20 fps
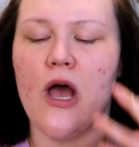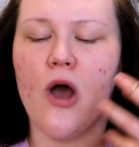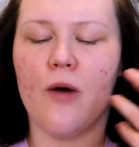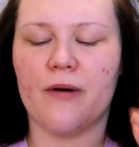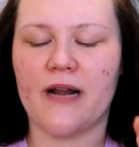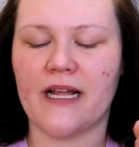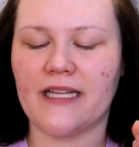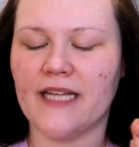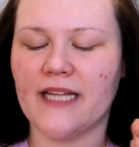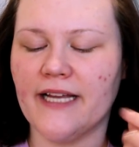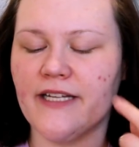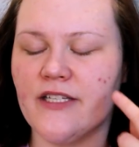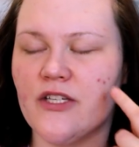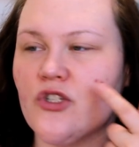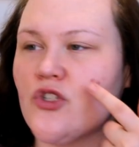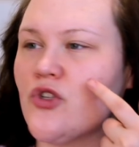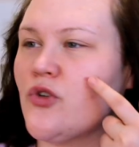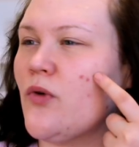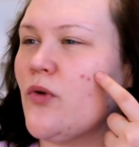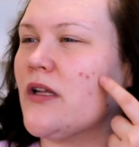but I'd like to
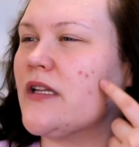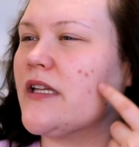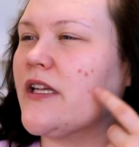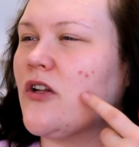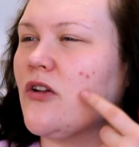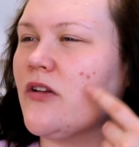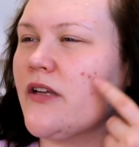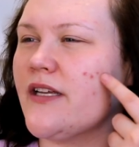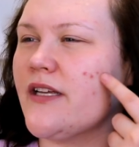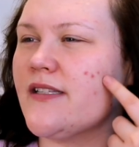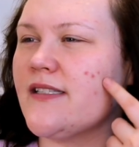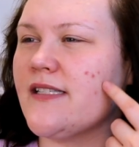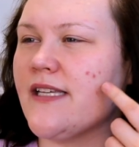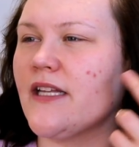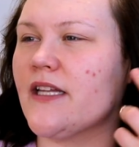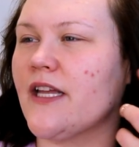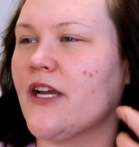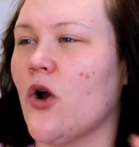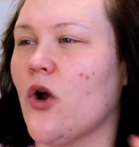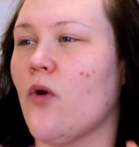do a little
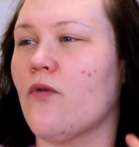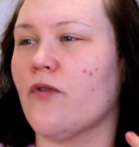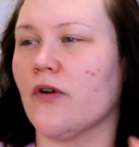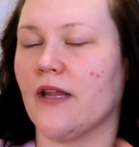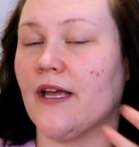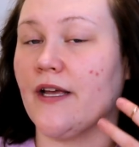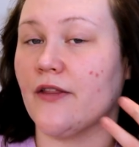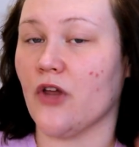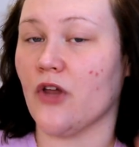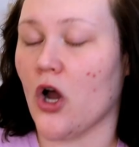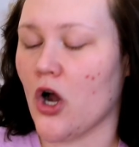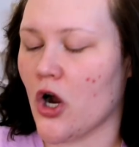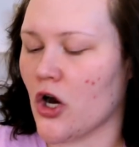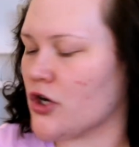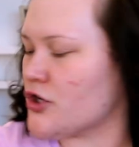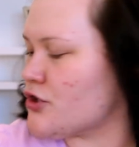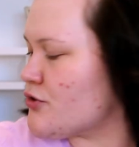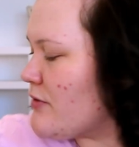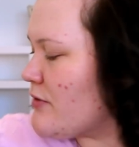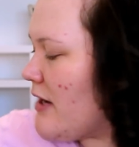concealing over like the harsh